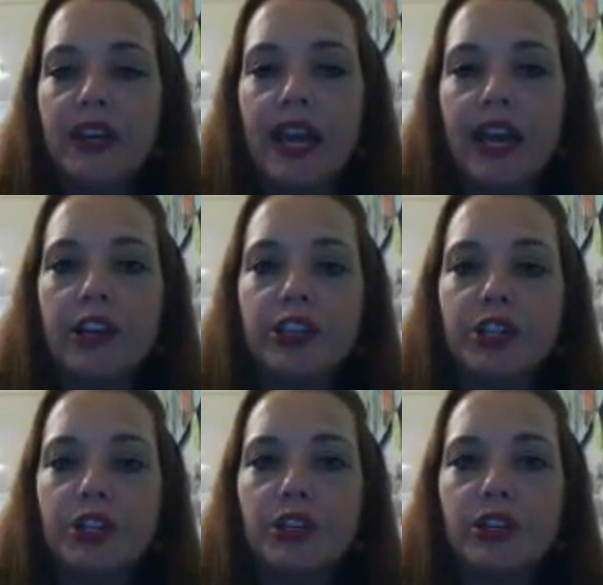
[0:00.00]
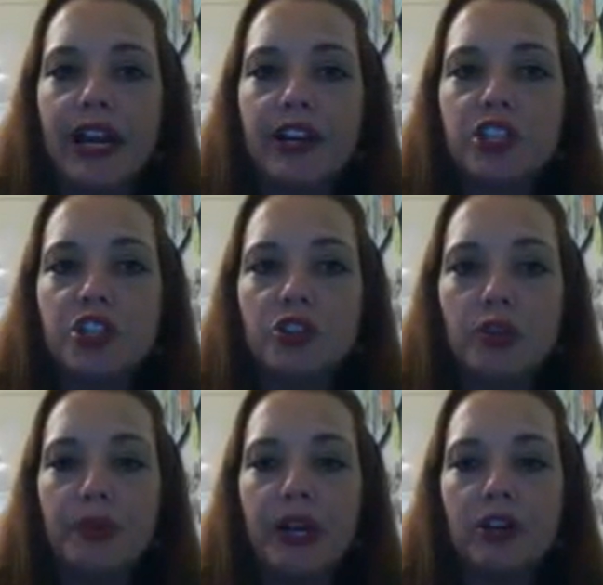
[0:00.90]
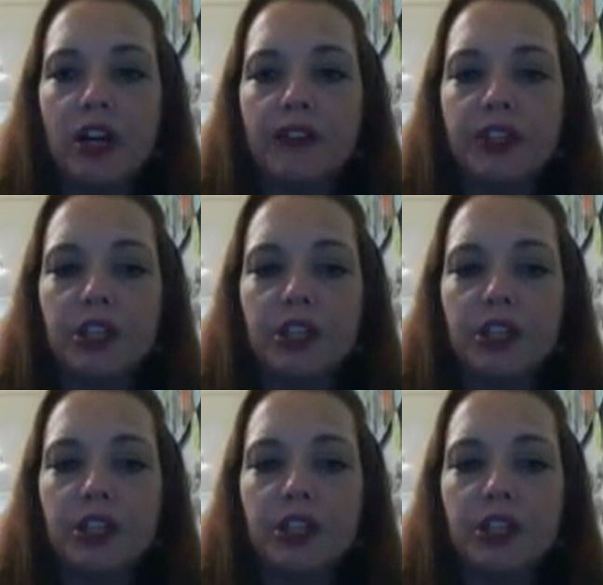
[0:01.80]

and your external paragraph that